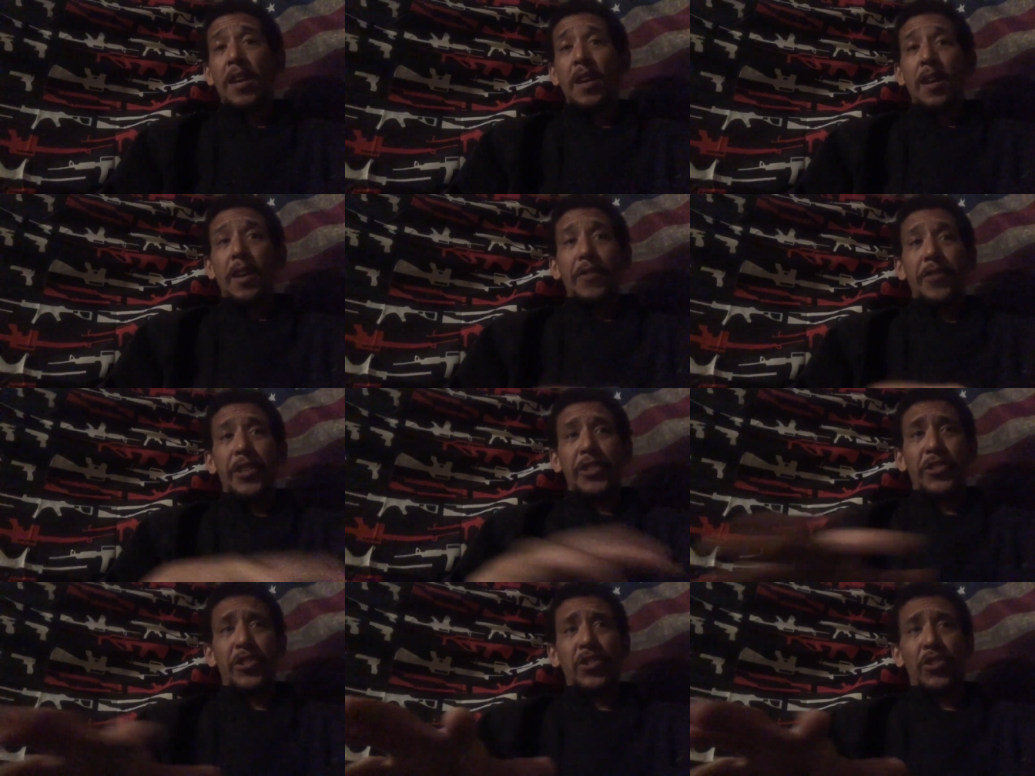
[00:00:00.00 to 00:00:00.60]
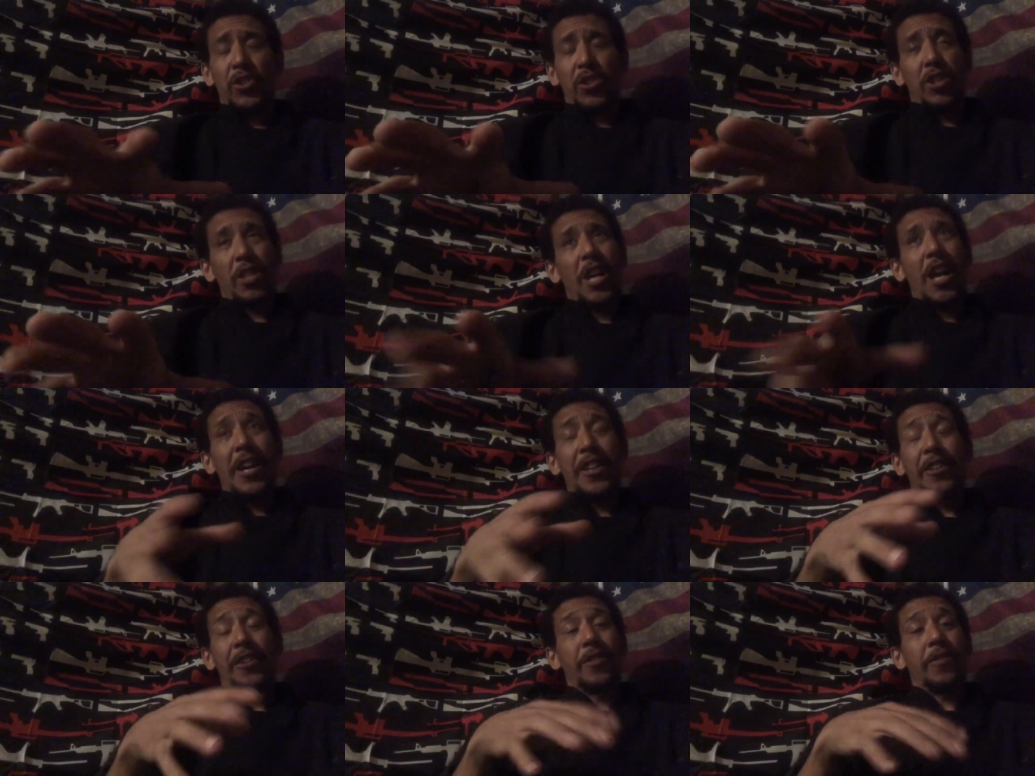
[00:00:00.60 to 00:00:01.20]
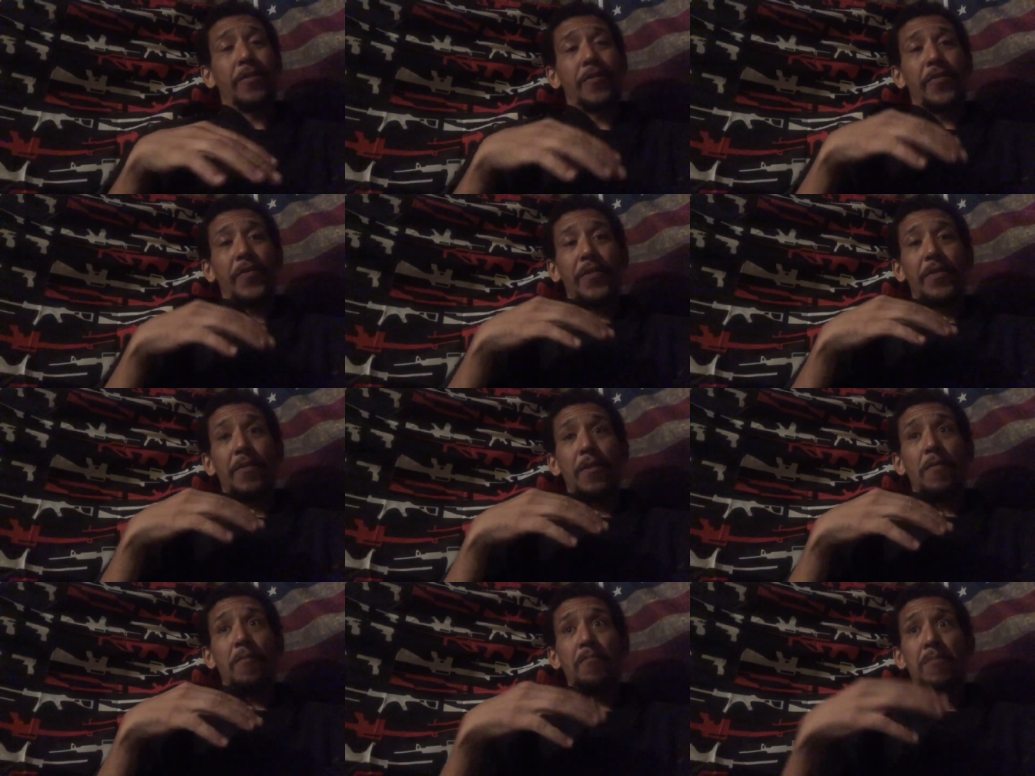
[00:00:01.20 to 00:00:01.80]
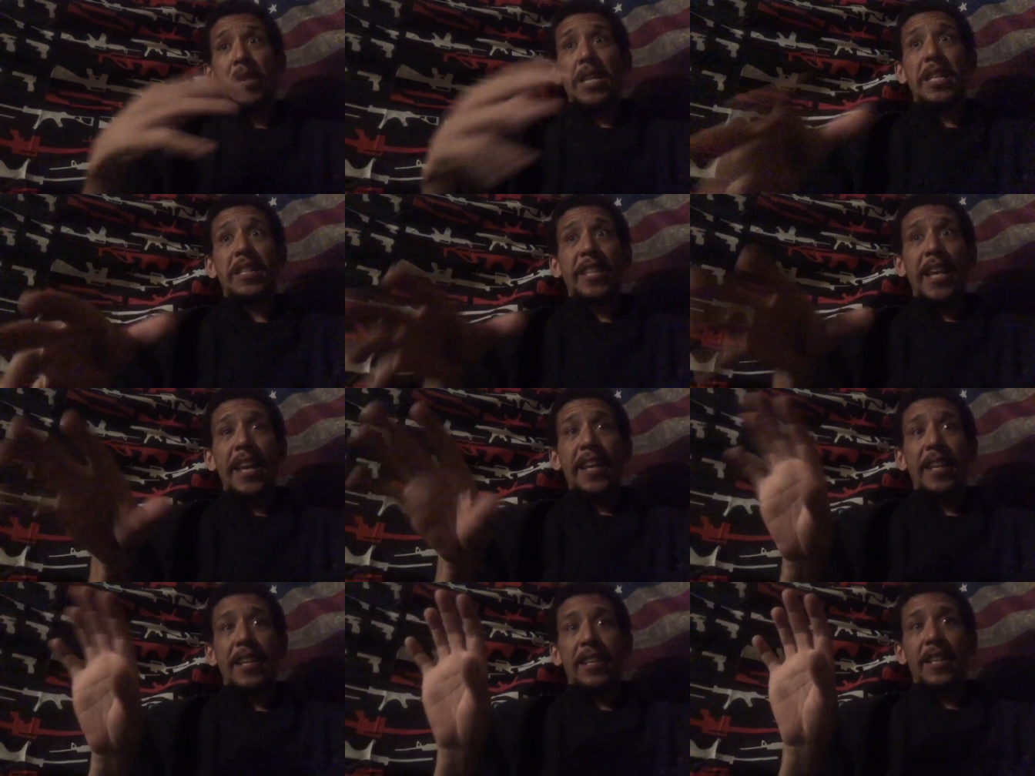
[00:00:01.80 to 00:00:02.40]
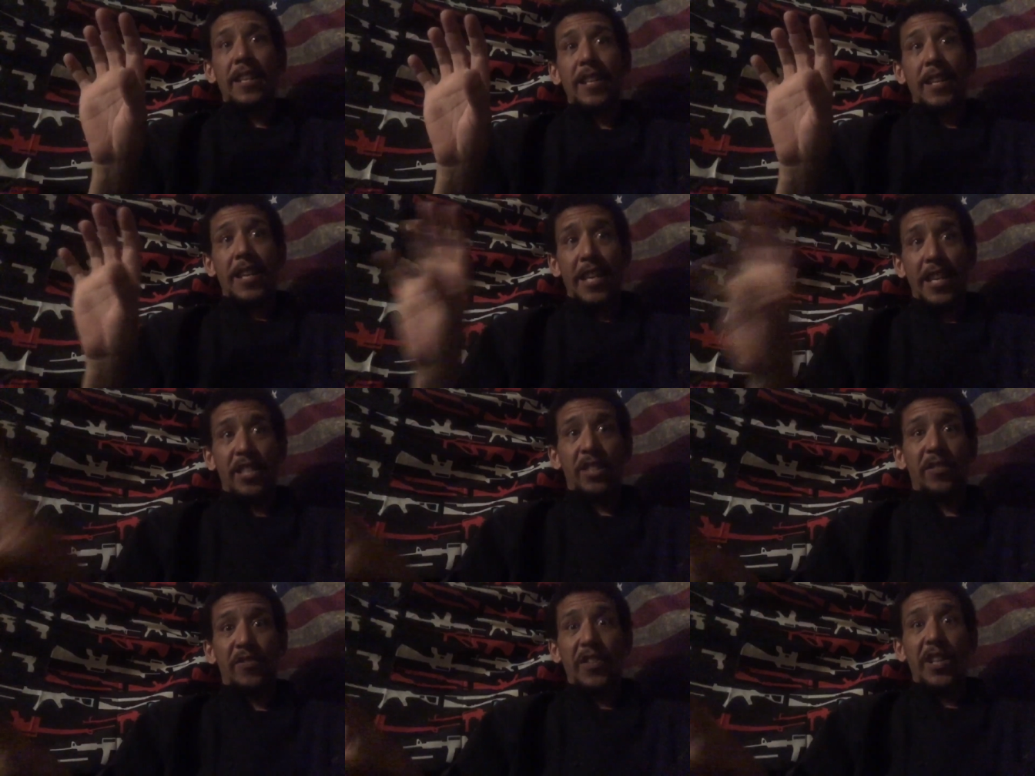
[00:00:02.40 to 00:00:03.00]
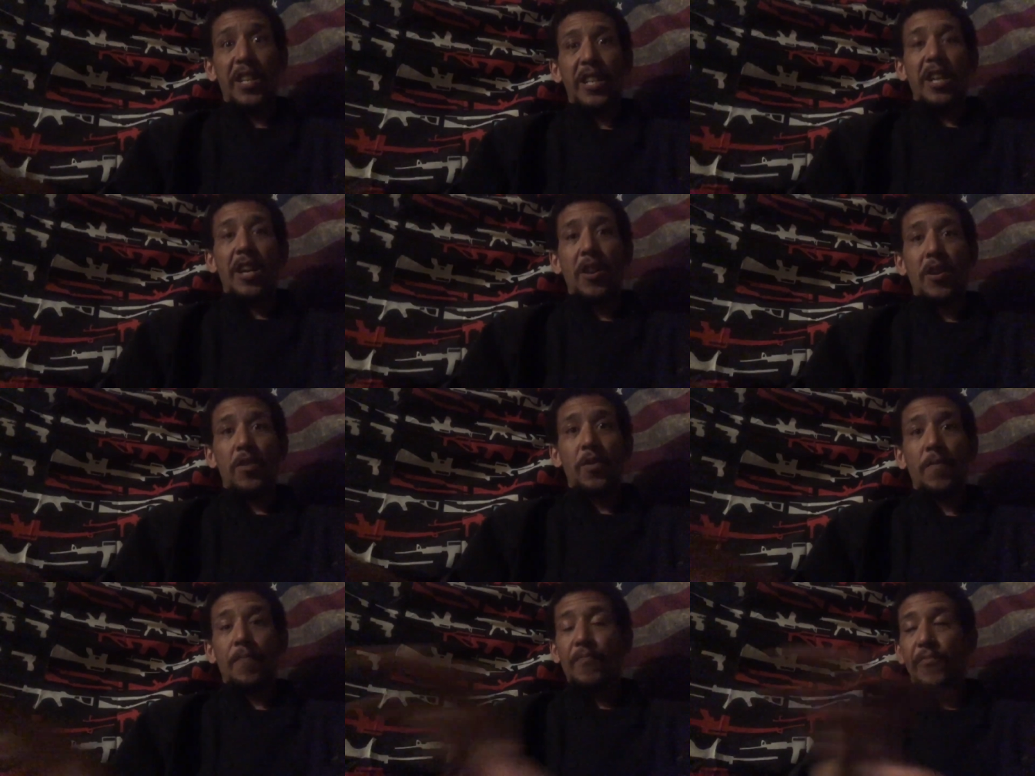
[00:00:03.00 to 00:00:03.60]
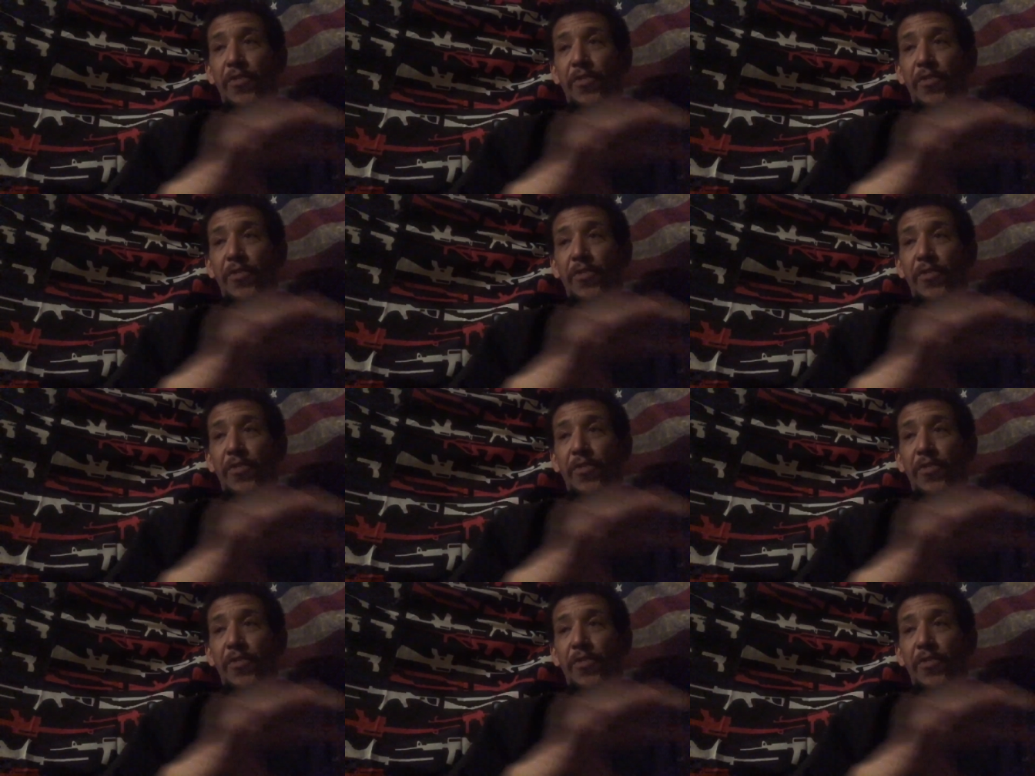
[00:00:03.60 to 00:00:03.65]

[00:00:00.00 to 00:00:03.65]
This is kind of me taking his video.